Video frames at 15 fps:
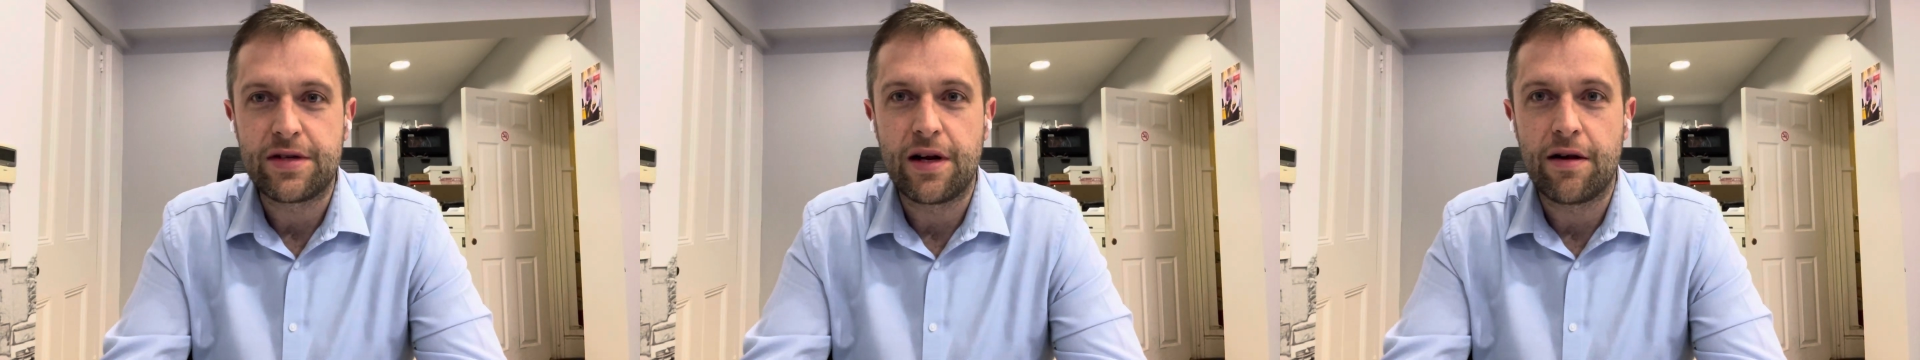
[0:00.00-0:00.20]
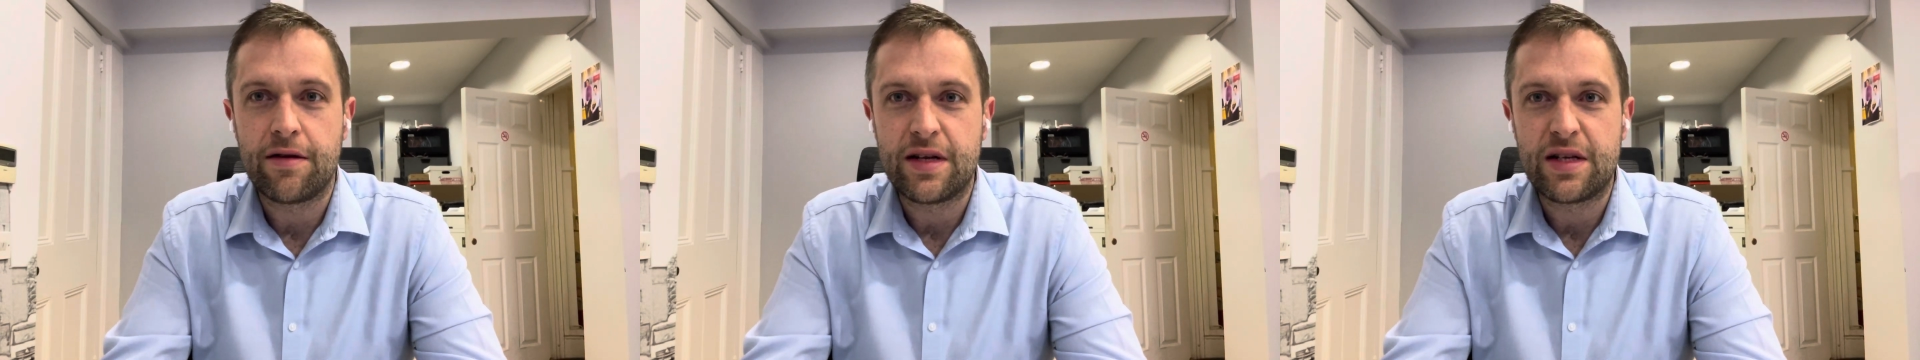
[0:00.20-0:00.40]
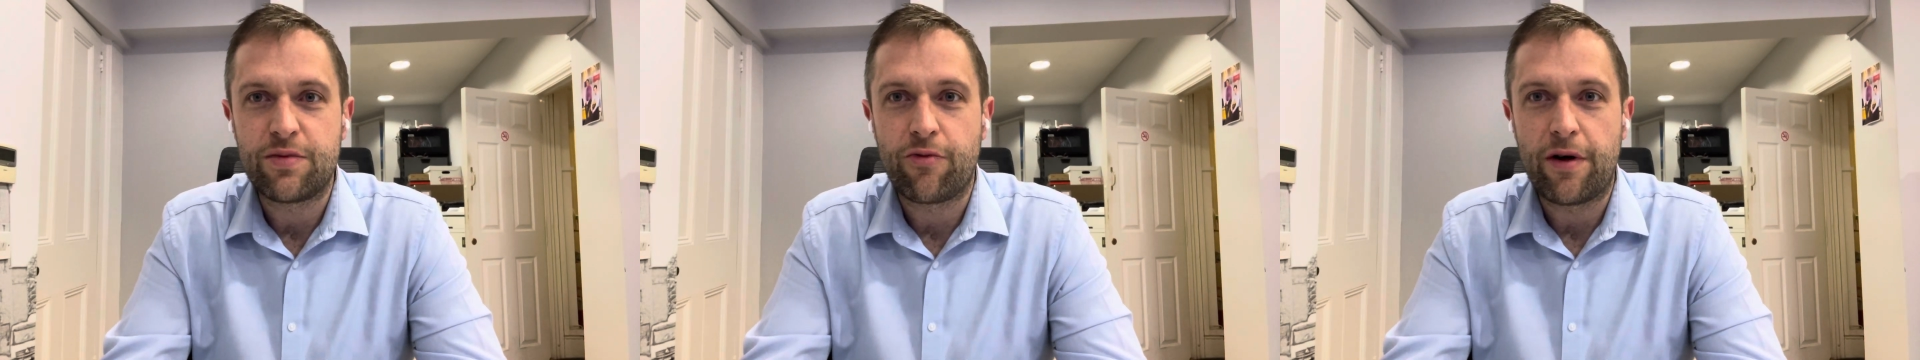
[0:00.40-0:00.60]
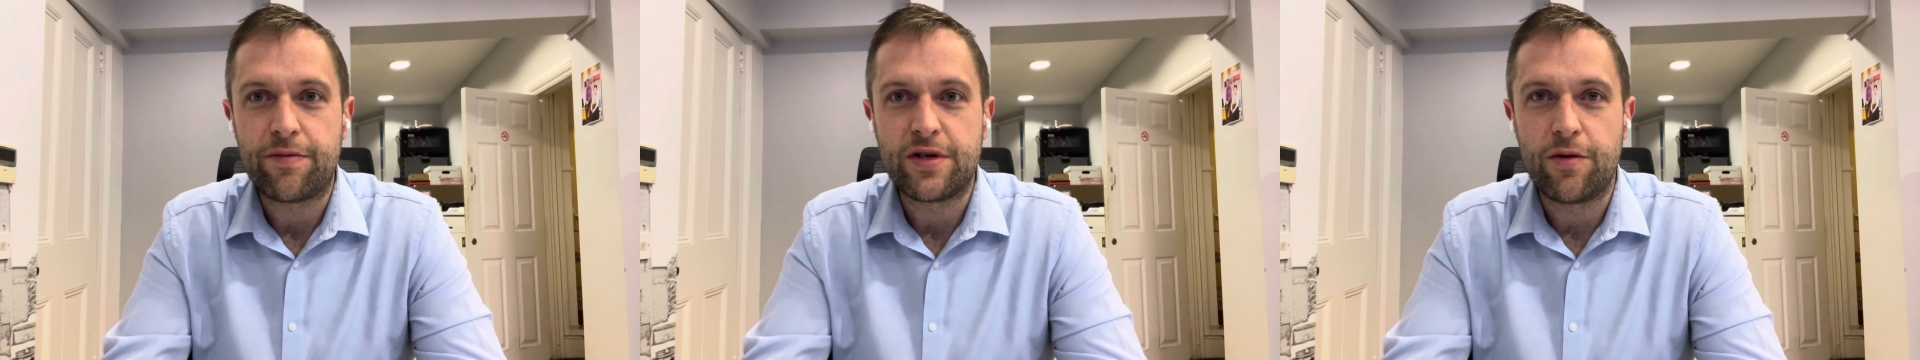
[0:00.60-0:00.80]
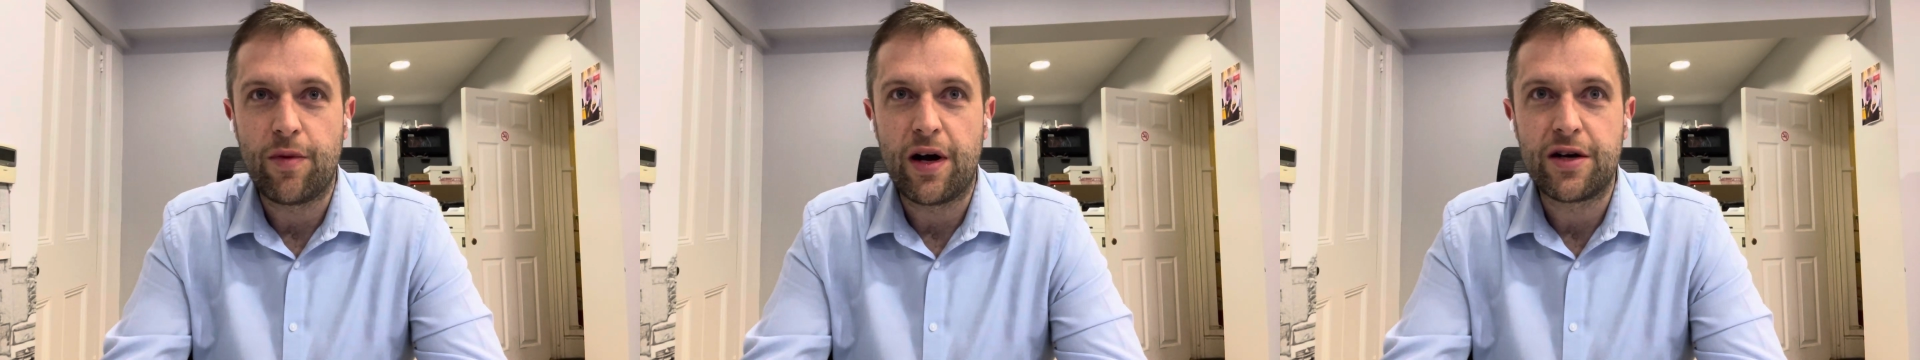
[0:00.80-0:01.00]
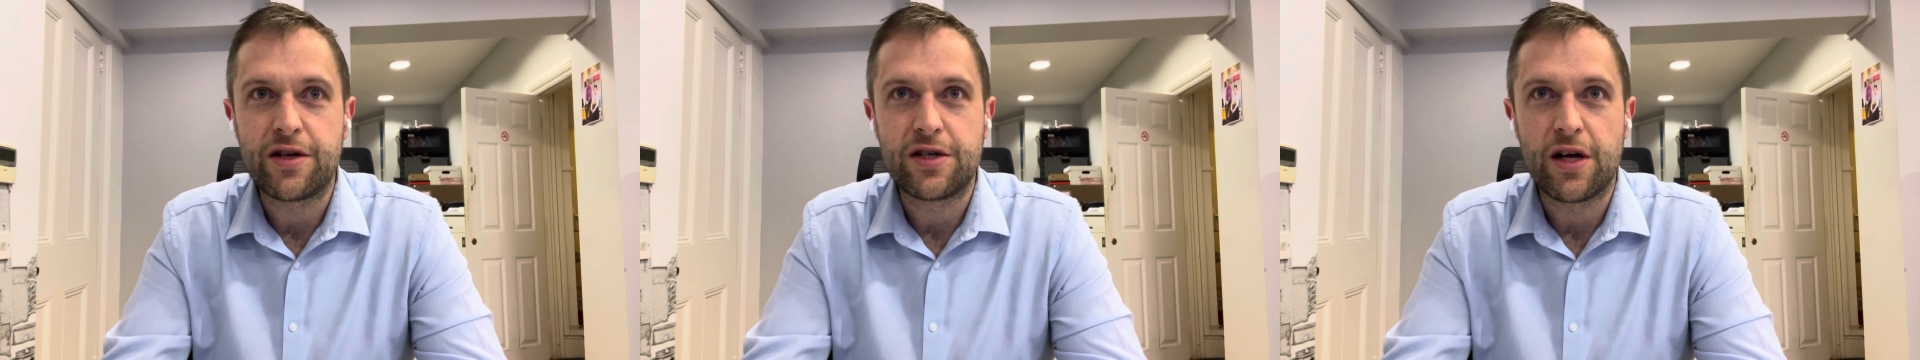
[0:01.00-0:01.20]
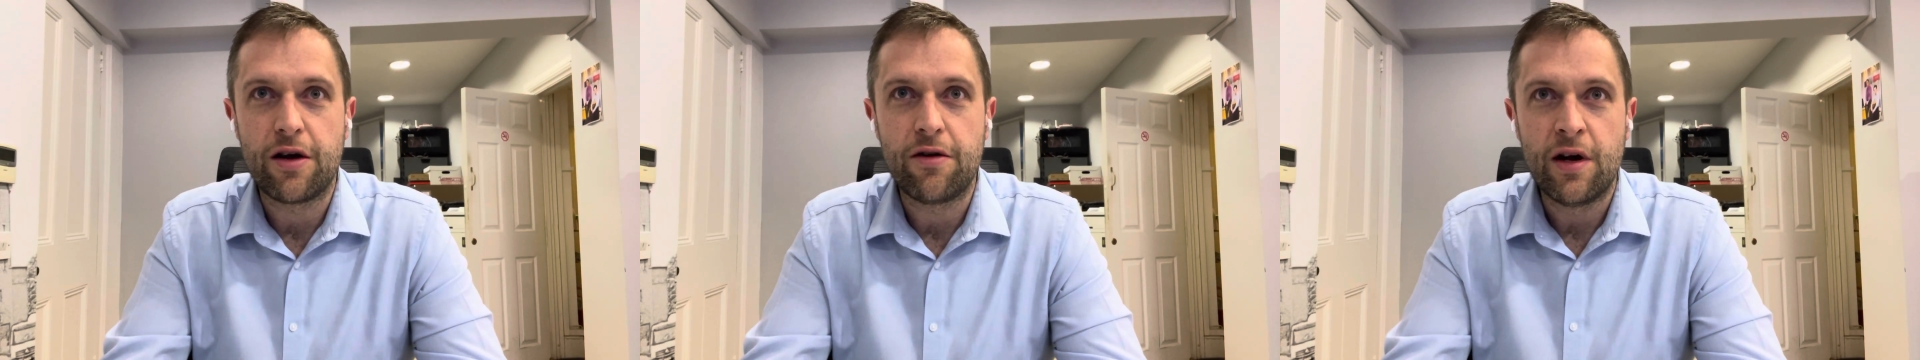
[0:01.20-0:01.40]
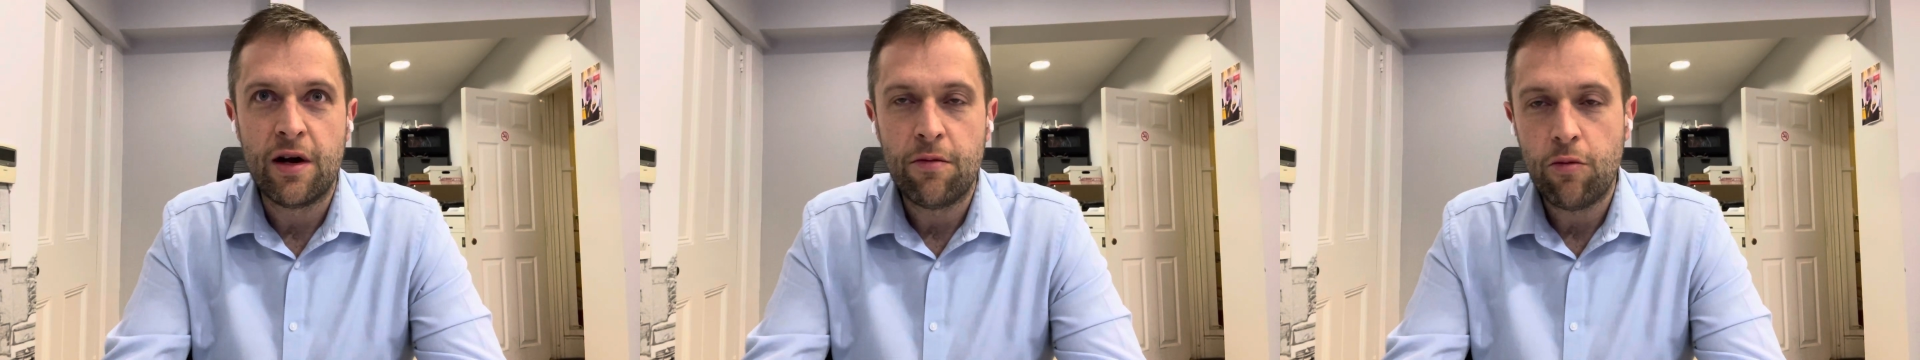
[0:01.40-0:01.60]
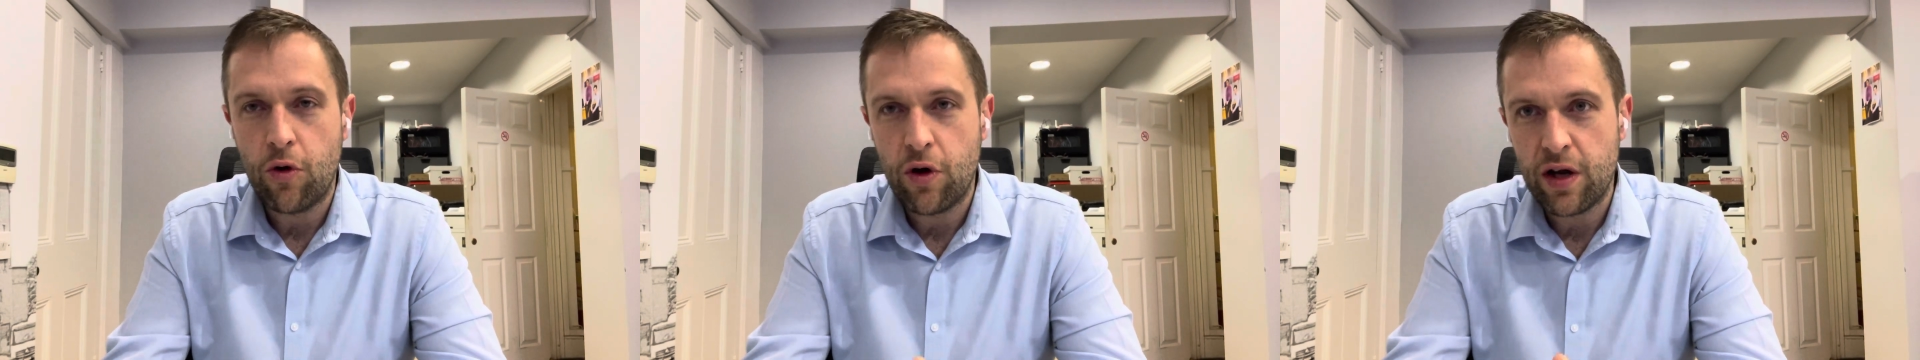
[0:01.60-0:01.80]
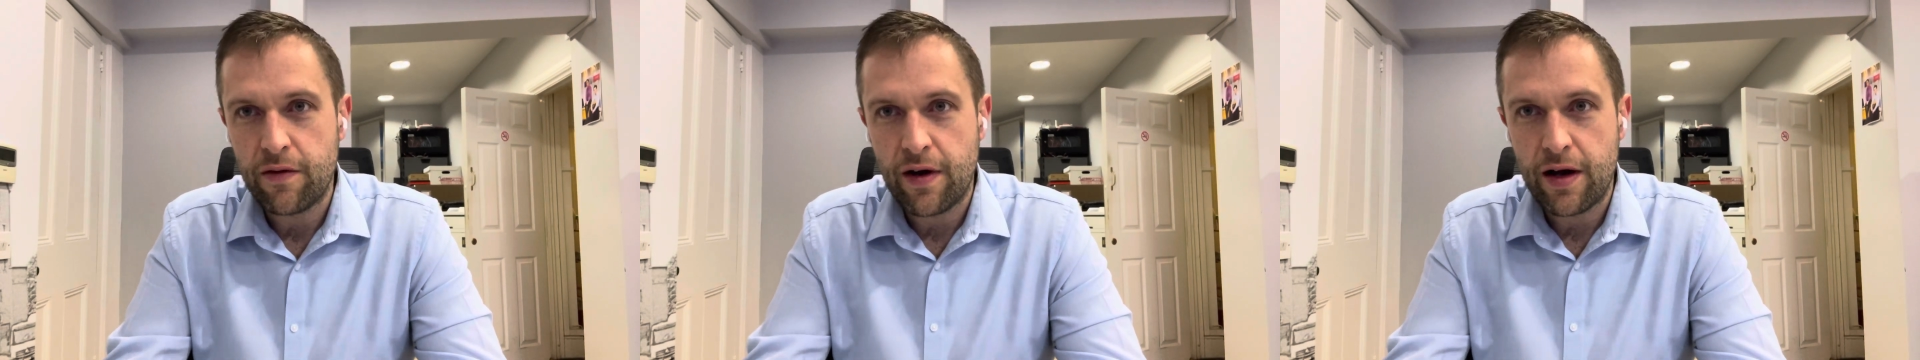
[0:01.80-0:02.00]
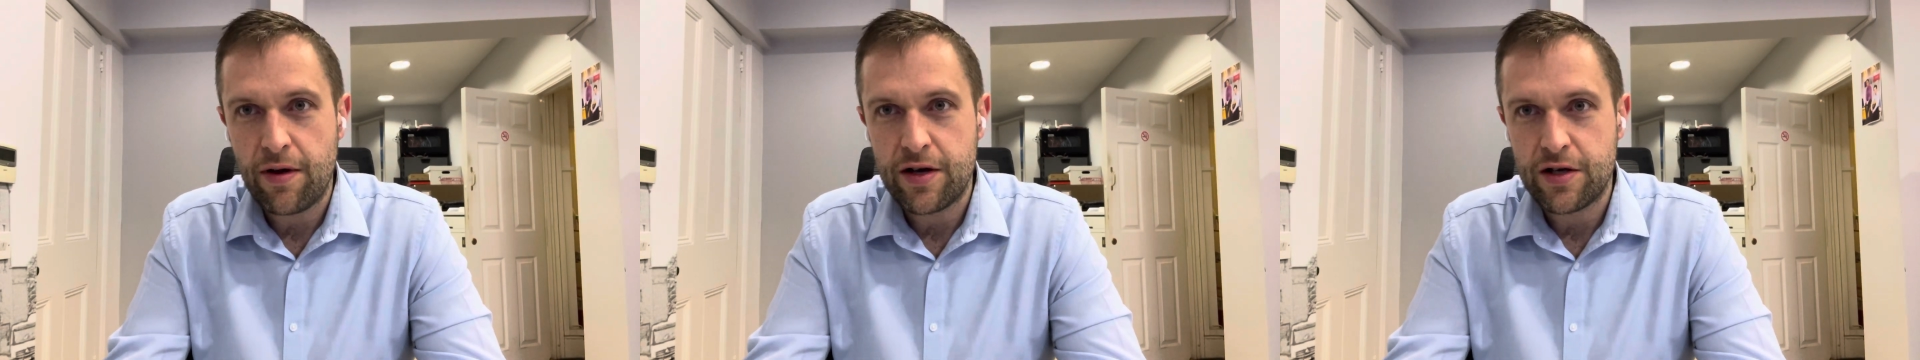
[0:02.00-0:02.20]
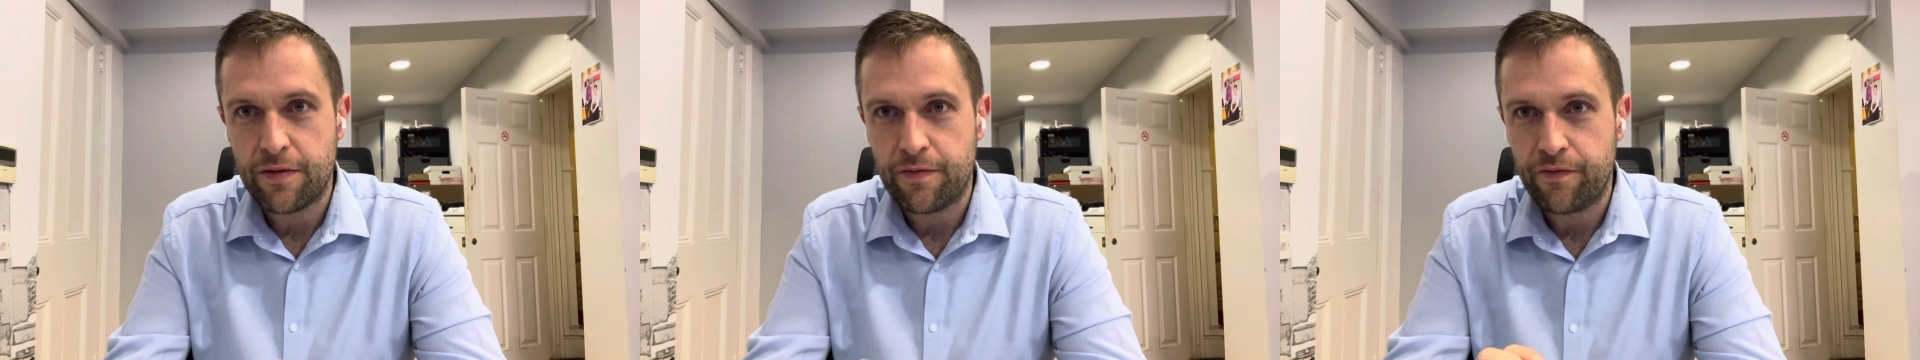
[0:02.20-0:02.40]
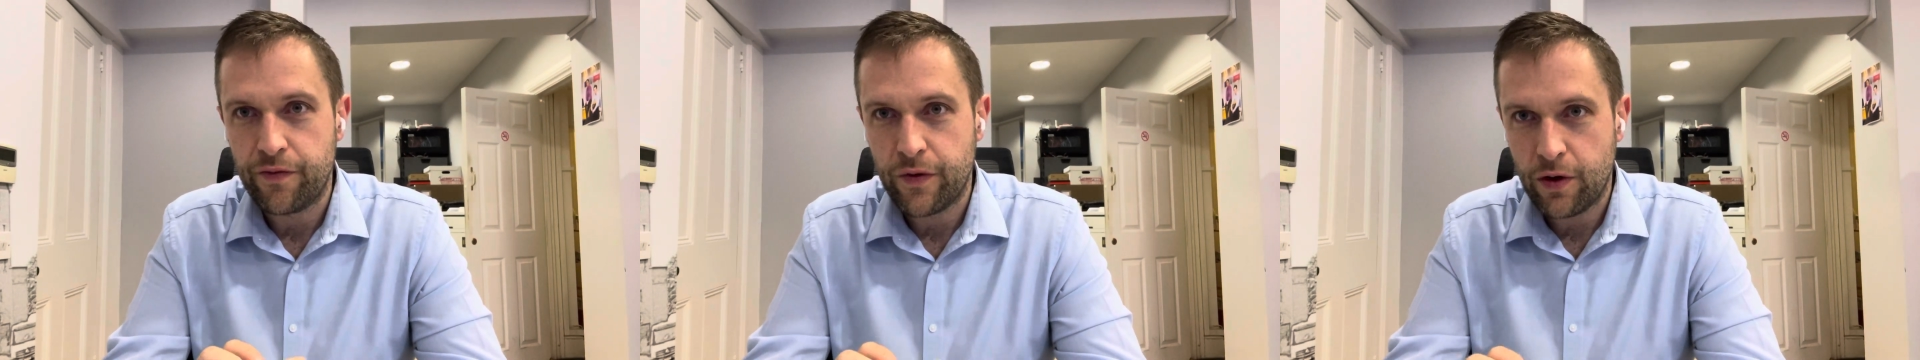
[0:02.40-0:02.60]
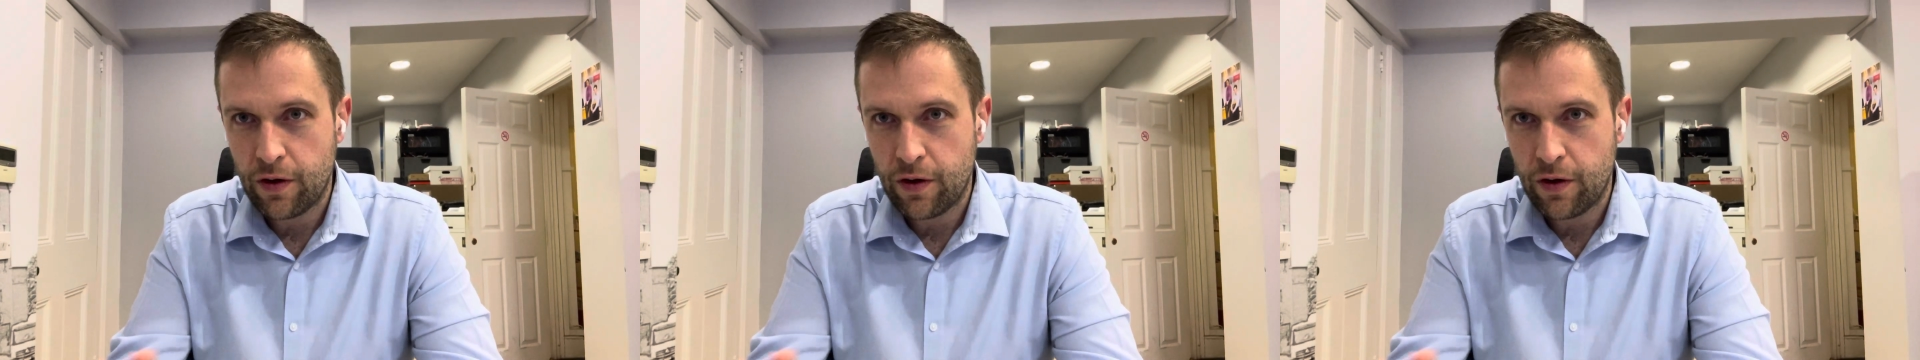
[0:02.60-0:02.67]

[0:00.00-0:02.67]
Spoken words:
So you don't need to prep too much. So mortgage valuation,